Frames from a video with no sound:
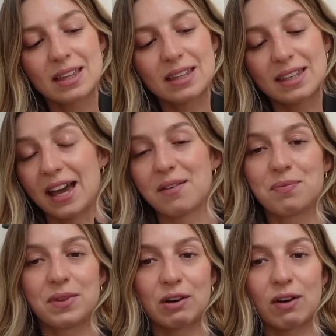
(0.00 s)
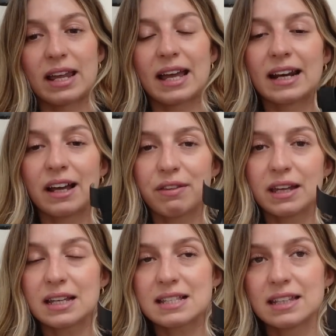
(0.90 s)
Yeah, they're great. And I
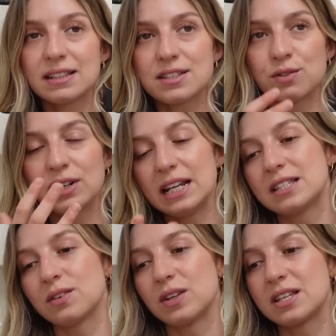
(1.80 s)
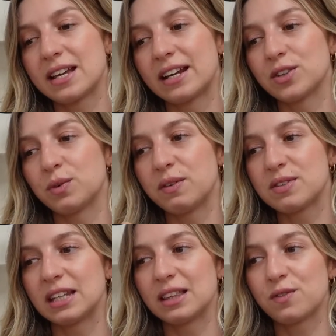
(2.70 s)
think since the release of this sandal, we've
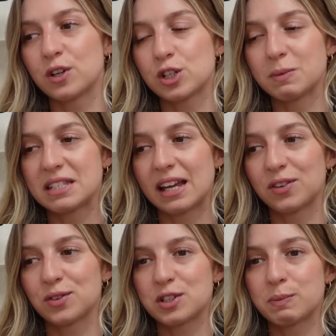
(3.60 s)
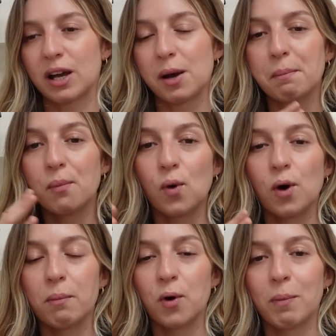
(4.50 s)
seen the fisherman sandal just become more
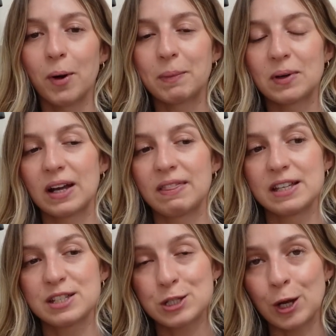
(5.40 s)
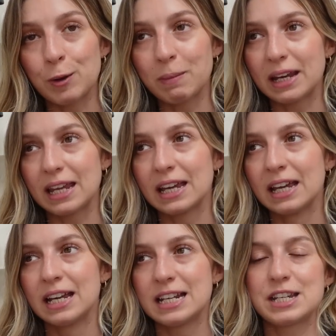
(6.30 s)
and more popular, and there's so many
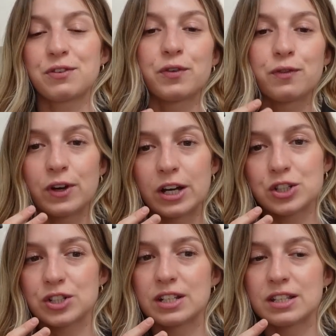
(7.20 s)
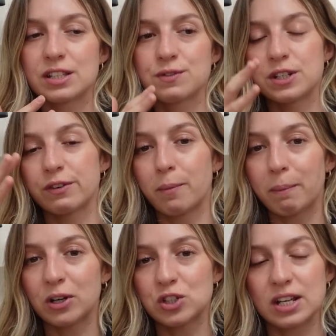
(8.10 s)
different versions for different
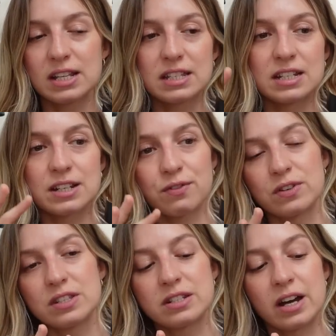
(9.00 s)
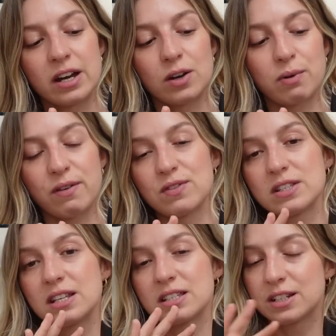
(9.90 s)
budgets and different style
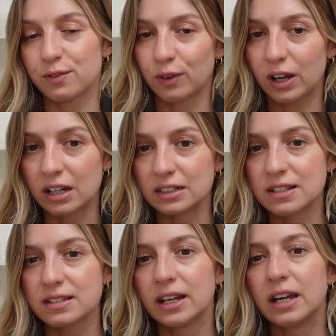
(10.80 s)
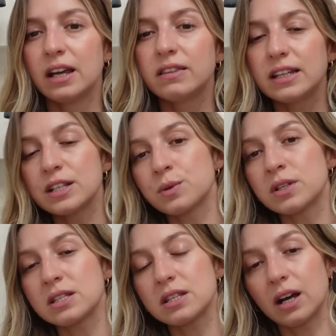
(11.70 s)
preferences and different colours. These
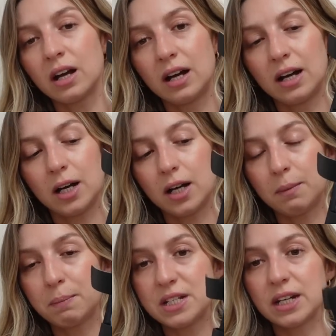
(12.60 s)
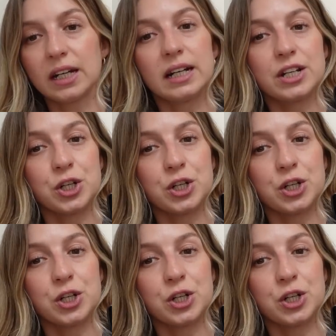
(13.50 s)
ones are particularly